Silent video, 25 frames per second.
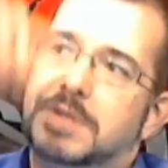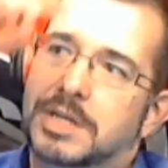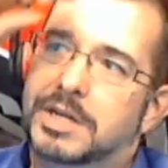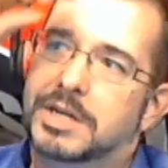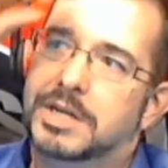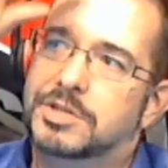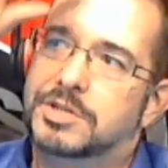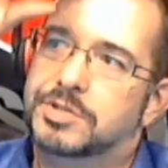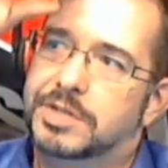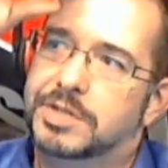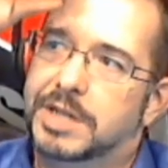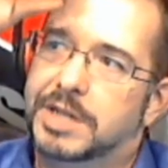like an
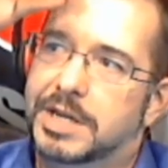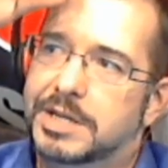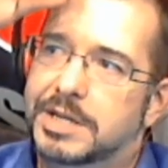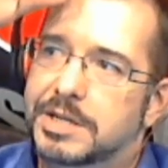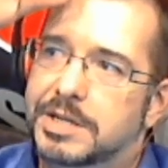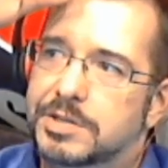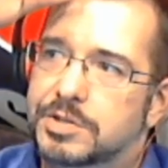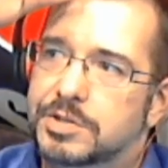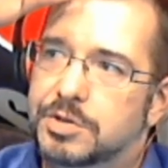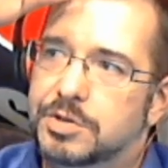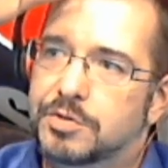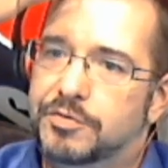interesting
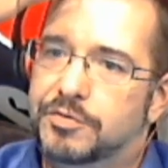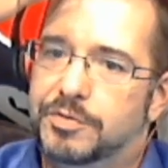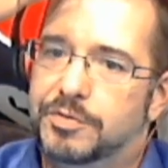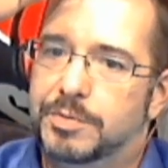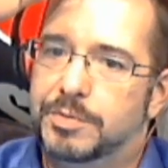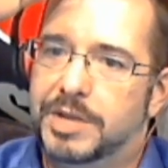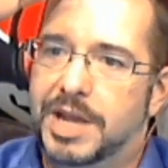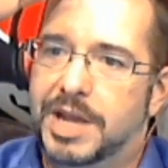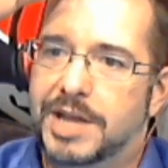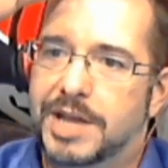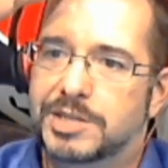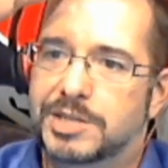idea too,
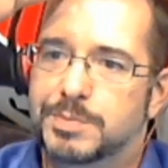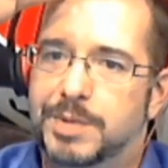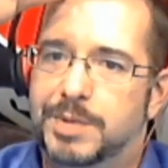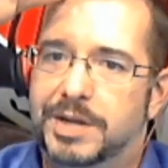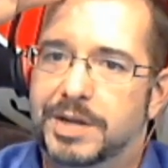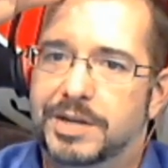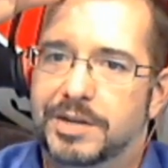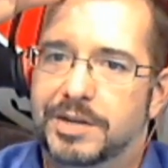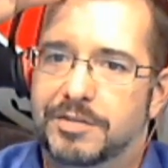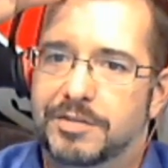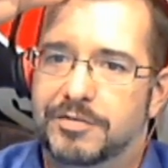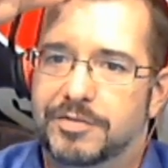from the
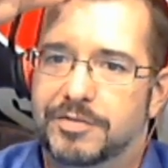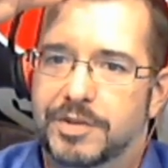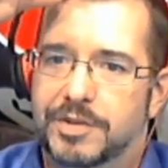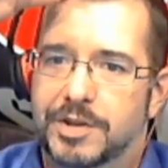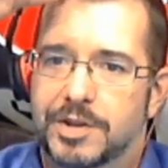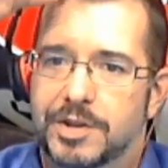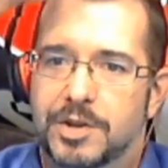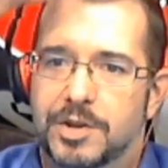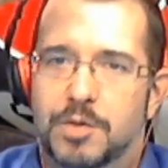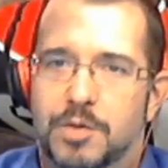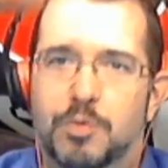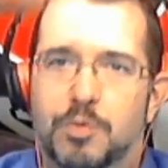aspect of
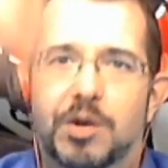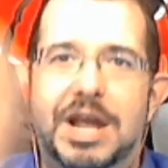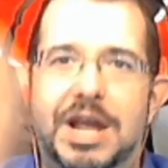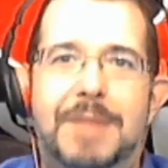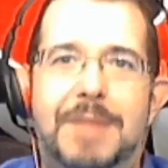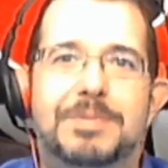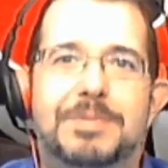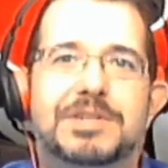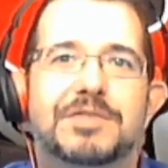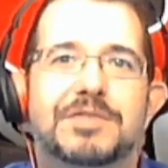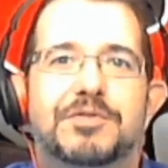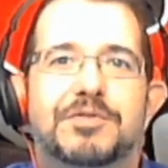what
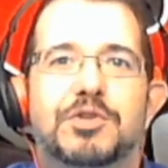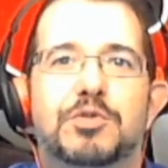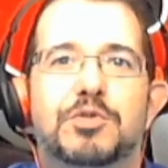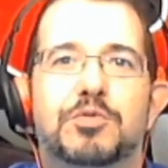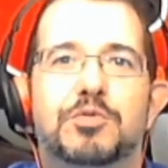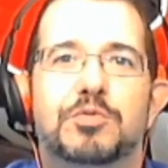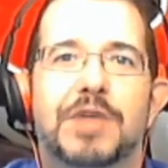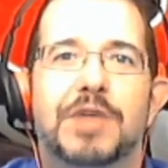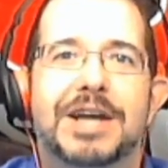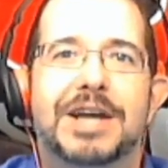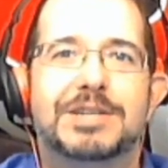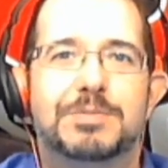happens if
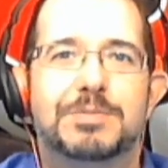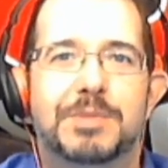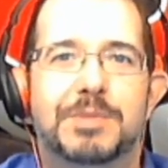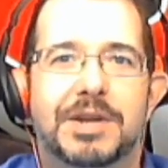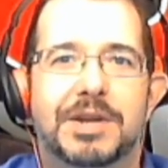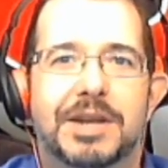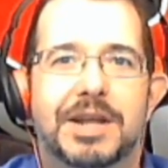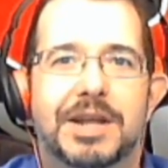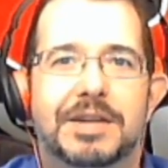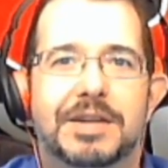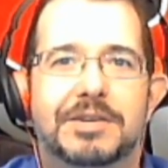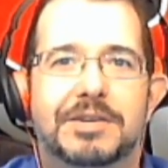you last
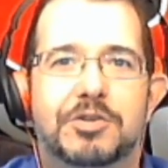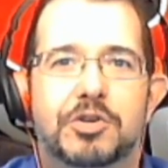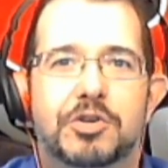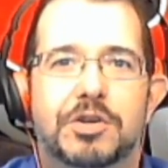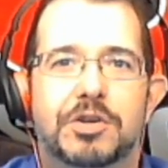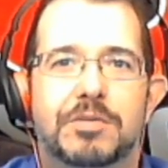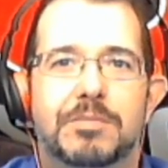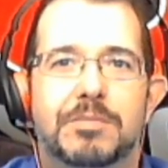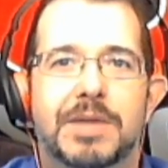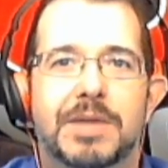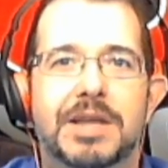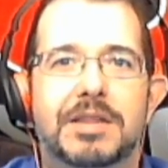minute
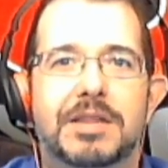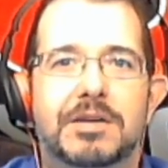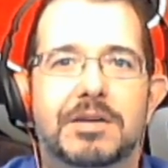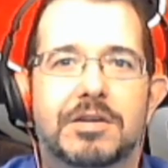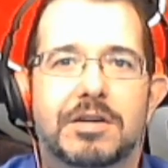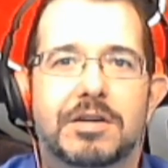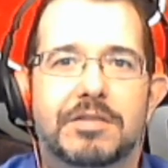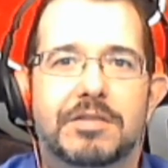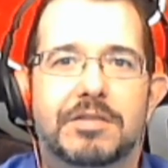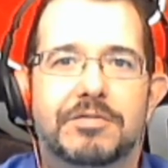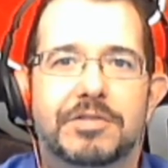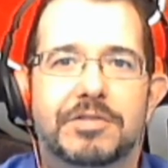couldn't make the
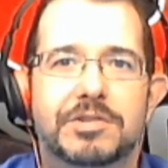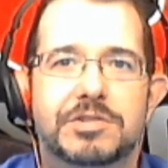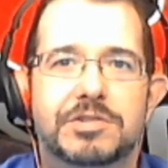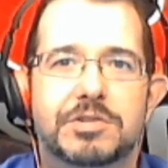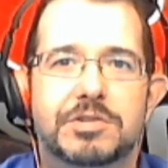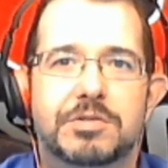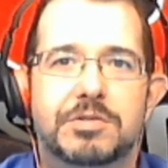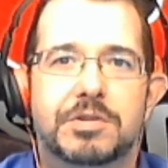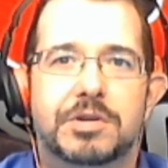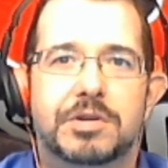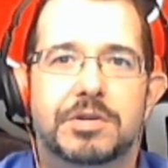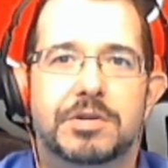
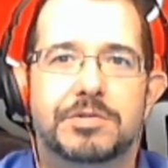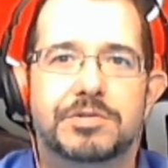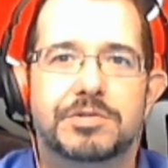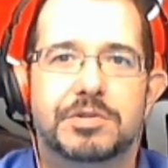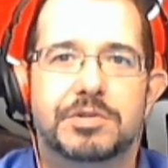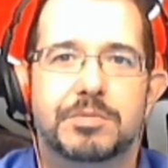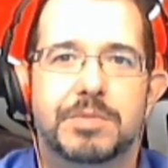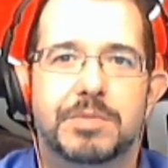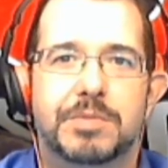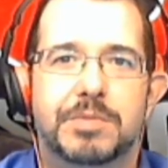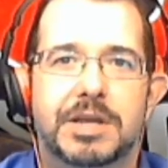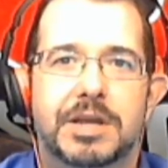conference. You could
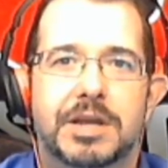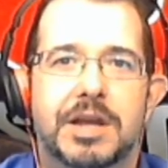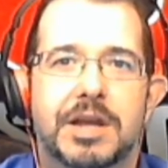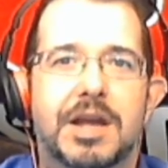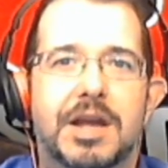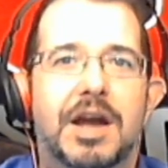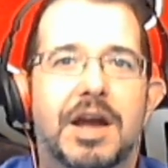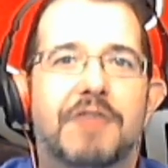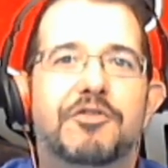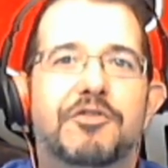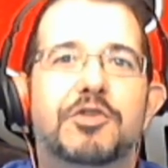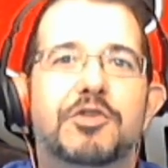also make,
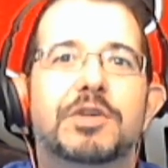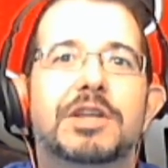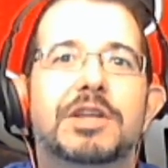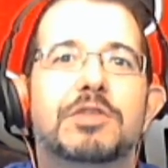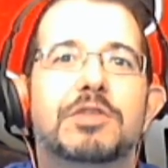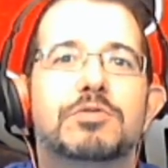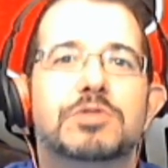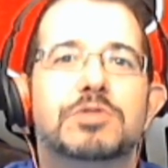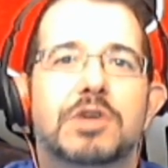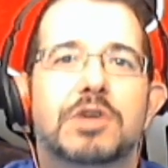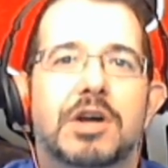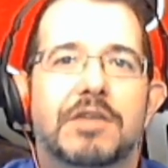I feel like
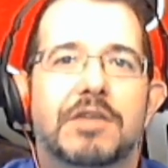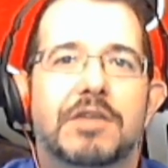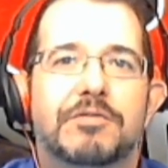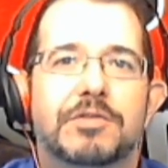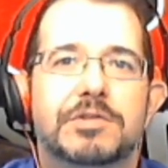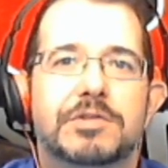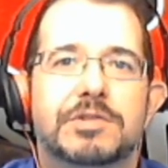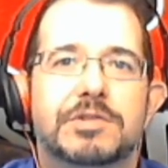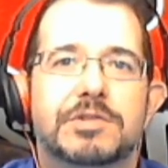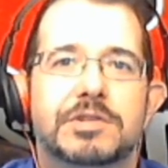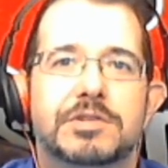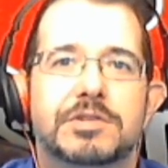those
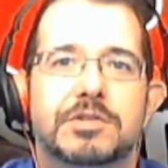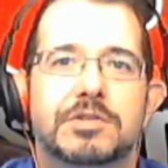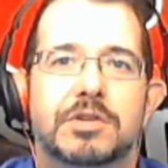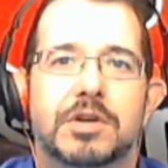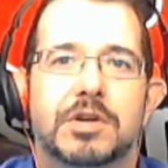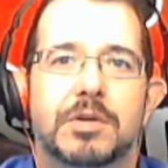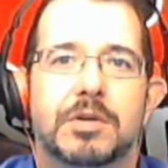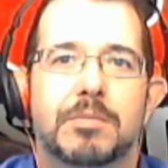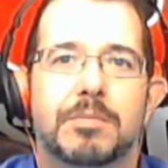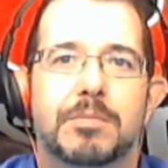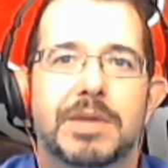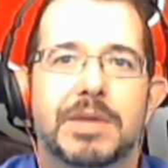conferences
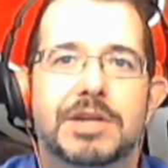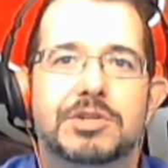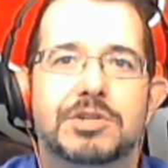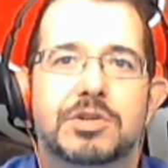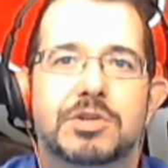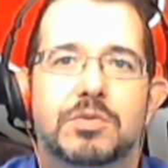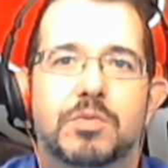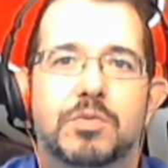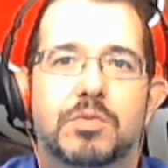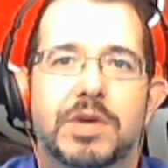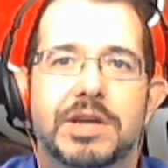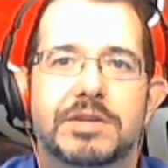are a
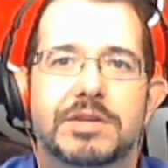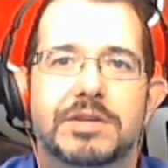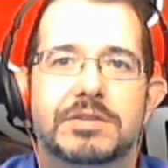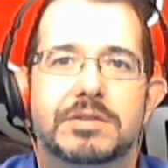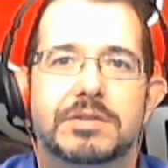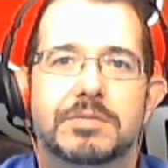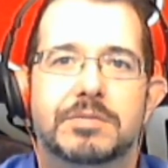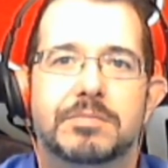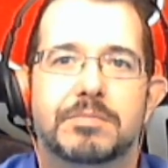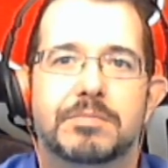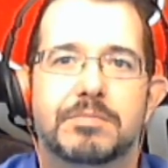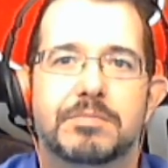major way
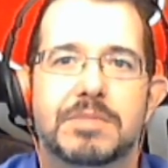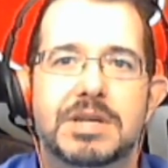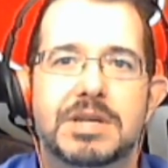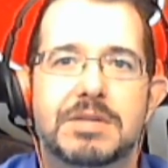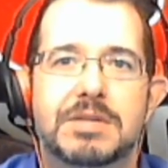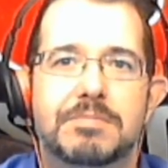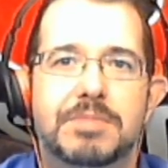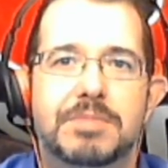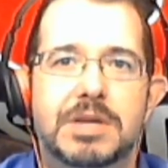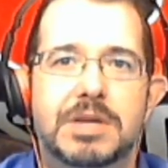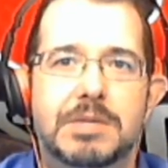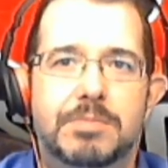to
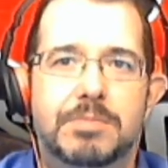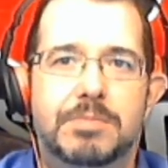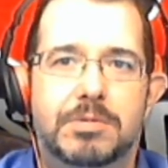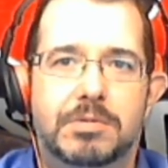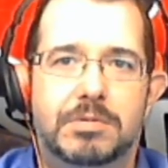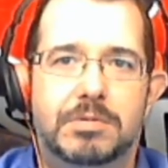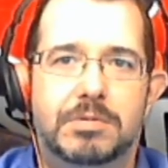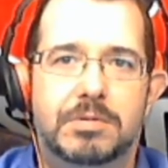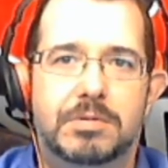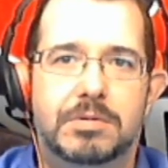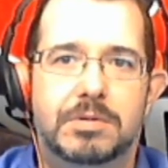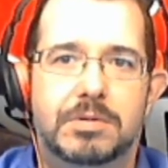meet
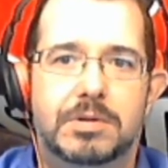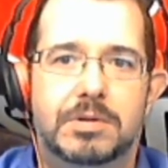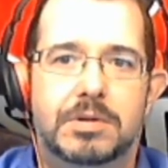people,